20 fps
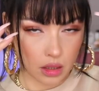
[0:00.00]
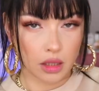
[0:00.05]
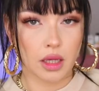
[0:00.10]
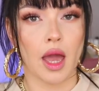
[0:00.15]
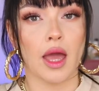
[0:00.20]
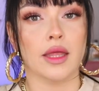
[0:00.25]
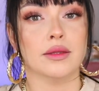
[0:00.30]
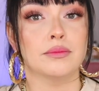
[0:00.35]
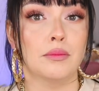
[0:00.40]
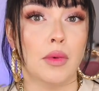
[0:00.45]

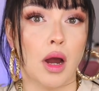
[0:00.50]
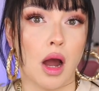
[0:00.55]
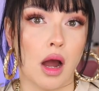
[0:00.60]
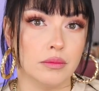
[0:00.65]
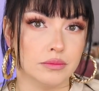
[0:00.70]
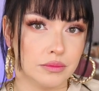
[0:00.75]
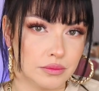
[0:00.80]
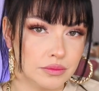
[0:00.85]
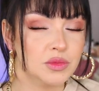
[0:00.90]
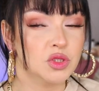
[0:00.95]
Cat
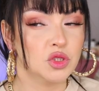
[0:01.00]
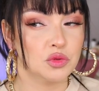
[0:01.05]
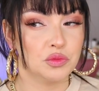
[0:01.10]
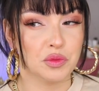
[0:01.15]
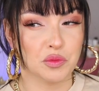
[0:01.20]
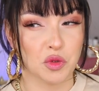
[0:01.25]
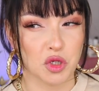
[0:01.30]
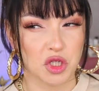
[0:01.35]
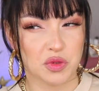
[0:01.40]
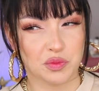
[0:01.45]
mom, to
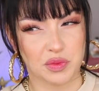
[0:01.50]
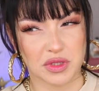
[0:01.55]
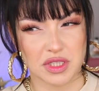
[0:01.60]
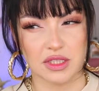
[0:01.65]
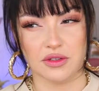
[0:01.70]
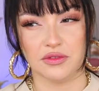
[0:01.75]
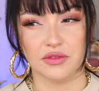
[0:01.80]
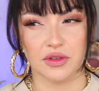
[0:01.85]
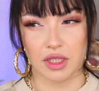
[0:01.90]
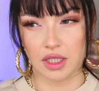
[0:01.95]
be more
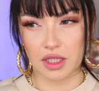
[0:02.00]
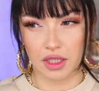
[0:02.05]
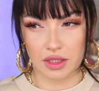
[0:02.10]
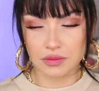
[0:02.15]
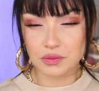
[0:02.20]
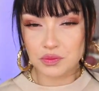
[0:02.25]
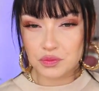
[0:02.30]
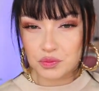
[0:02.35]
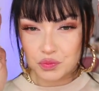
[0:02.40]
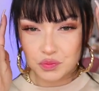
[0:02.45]
specific.
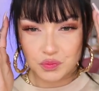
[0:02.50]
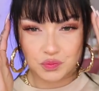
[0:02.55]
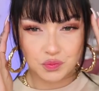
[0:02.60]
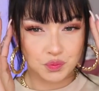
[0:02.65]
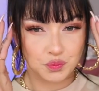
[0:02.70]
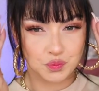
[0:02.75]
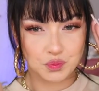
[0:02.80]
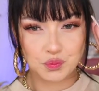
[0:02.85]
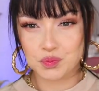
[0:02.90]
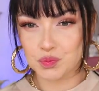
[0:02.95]

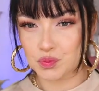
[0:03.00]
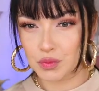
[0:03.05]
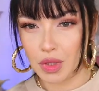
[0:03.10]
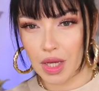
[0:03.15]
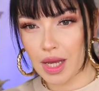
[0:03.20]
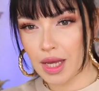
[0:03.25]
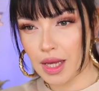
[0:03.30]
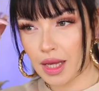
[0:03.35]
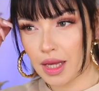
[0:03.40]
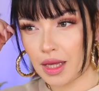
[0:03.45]

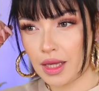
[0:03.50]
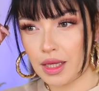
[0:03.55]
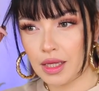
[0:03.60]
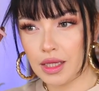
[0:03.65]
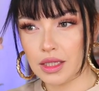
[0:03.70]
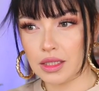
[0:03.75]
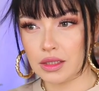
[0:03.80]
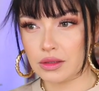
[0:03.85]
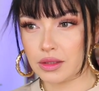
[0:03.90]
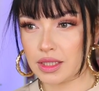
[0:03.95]

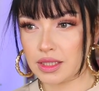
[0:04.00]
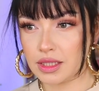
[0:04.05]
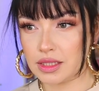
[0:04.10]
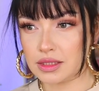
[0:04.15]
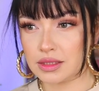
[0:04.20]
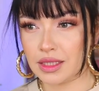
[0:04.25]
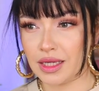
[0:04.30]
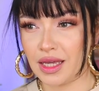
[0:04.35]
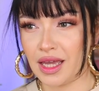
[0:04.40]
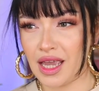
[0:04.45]
Look at
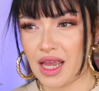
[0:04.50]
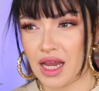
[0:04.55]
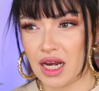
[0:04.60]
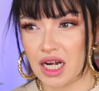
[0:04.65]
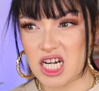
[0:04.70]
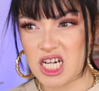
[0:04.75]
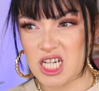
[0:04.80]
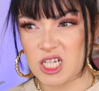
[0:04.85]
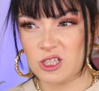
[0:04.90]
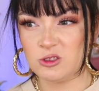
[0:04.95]
this
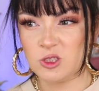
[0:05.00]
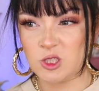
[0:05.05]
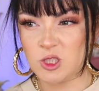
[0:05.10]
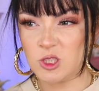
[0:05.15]
hair!